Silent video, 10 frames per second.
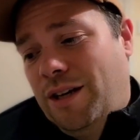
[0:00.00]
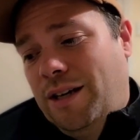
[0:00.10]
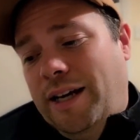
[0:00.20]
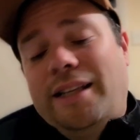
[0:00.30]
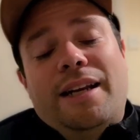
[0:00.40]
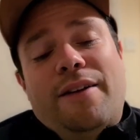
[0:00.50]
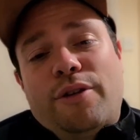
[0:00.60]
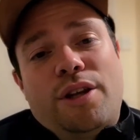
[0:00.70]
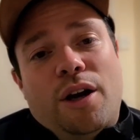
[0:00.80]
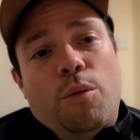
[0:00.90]
he did
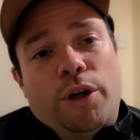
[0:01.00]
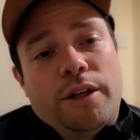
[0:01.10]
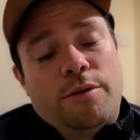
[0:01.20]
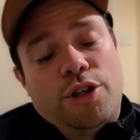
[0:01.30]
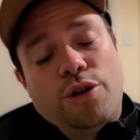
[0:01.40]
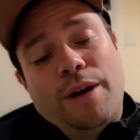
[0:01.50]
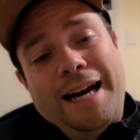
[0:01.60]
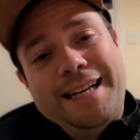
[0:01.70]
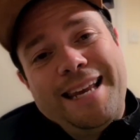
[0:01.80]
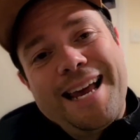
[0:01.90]
everything I wanted to do,
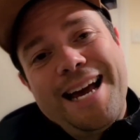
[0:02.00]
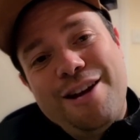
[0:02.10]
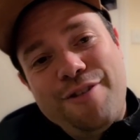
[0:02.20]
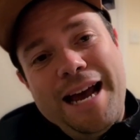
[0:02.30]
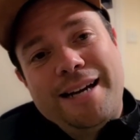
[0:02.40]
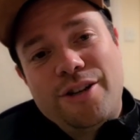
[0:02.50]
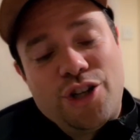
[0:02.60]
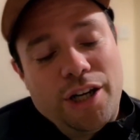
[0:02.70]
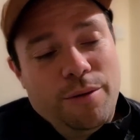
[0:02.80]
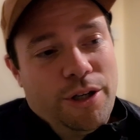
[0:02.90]
and he gave
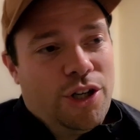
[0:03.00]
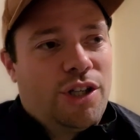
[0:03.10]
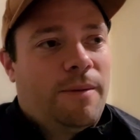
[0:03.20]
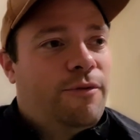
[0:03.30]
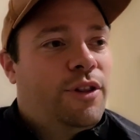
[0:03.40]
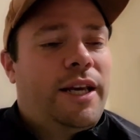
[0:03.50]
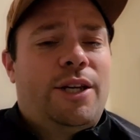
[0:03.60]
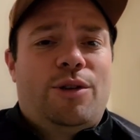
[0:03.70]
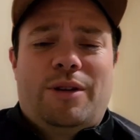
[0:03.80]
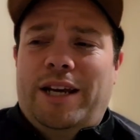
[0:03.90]
energy, which is something that
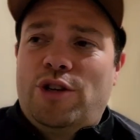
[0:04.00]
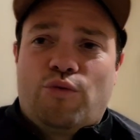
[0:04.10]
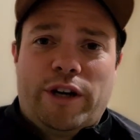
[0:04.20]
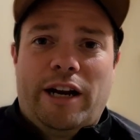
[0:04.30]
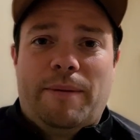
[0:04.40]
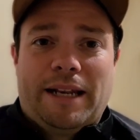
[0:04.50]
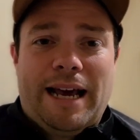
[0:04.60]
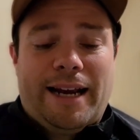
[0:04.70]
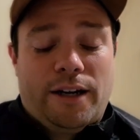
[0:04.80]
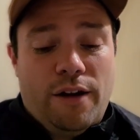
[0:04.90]
he's really been
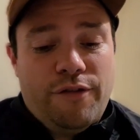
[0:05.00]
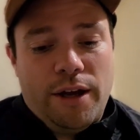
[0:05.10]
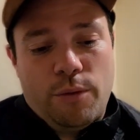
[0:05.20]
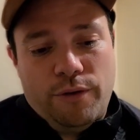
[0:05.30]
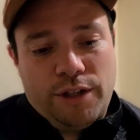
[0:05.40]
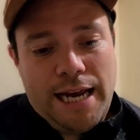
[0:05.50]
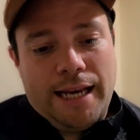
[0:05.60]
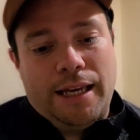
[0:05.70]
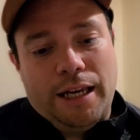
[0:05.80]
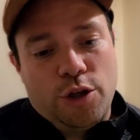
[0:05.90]
lacking. I think with
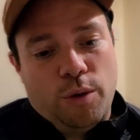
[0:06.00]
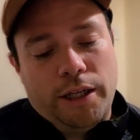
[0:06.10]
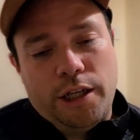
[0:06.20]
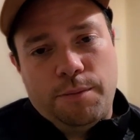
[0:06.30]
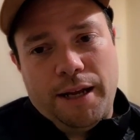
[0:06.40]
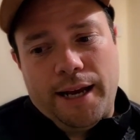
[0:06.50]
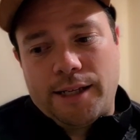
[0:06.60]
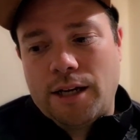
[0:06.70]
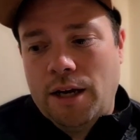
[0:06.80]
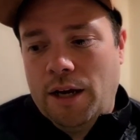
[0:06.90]
Tanguy, he's one of these
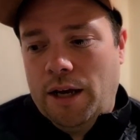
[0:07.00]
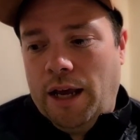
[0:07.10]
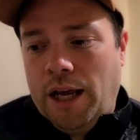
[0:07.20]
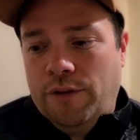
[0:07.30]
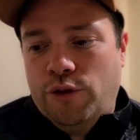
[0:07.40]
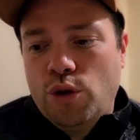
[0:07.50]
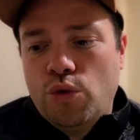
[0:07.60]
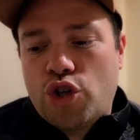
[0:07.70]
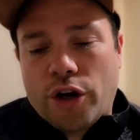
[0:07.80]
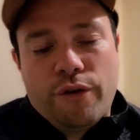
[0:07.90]
players, if you
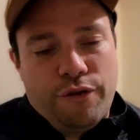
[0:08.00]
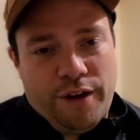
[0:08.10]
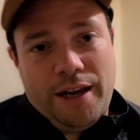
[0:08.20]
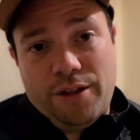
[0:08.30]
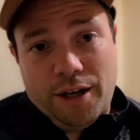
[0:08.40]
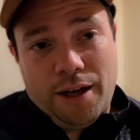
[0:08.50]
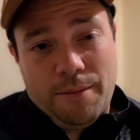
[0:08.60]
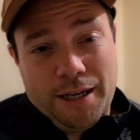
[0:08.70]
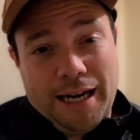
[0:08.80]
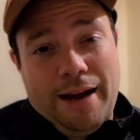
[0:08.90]
show faith in
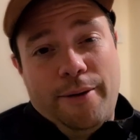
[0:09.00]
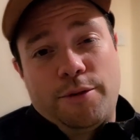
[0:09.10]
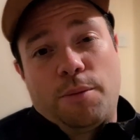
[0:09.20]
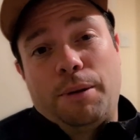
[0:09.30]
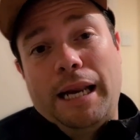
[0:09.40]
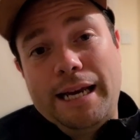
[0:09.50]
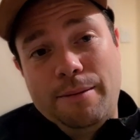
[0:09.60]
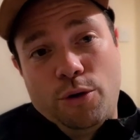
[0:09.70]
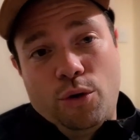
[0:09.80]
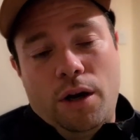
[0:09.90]
him and allow him to play
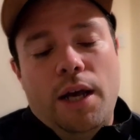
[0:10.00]
more,